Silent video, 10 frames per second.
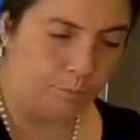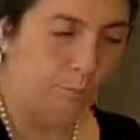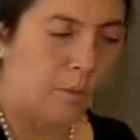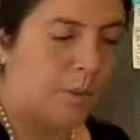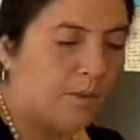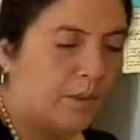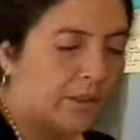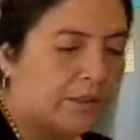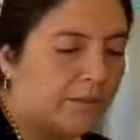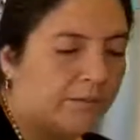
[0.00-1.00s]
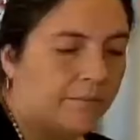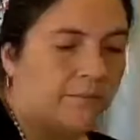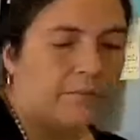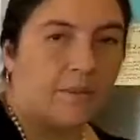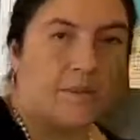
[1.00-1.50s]
Perfect.
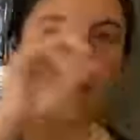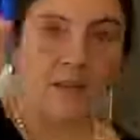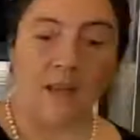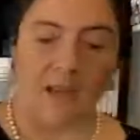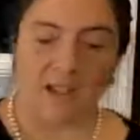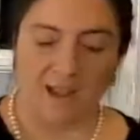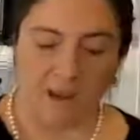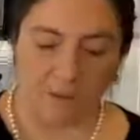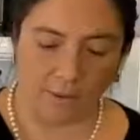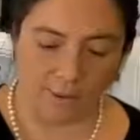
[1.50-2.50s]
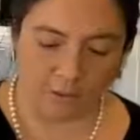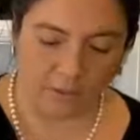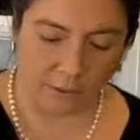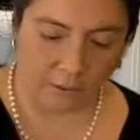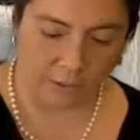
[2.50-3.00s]
And now I'm gonna
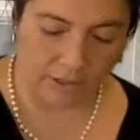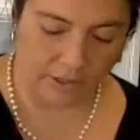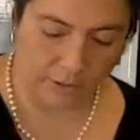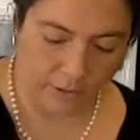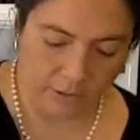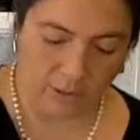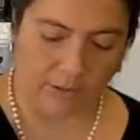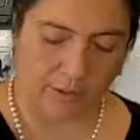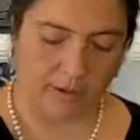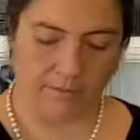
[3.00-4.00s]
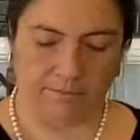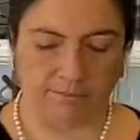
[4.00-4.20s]
turn this to 0.